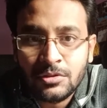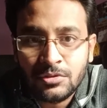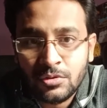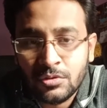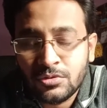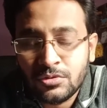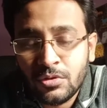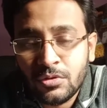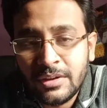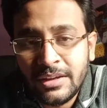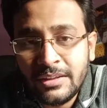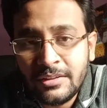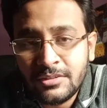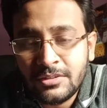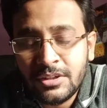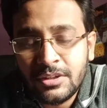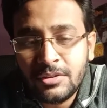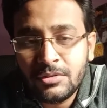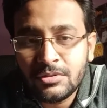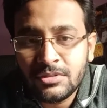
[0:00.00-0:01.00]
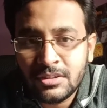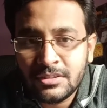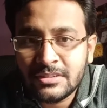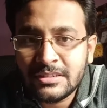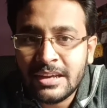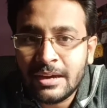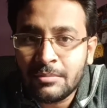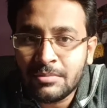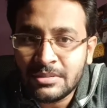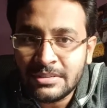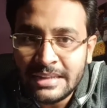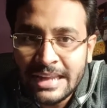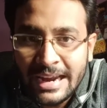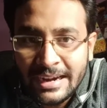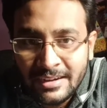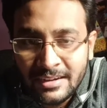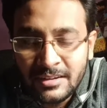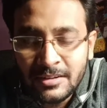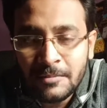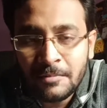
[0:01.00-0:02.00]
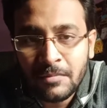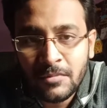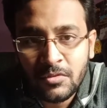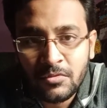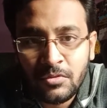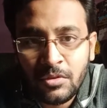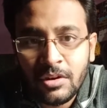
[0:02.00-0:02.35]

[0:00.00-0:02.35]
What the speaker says: So institutions comes later.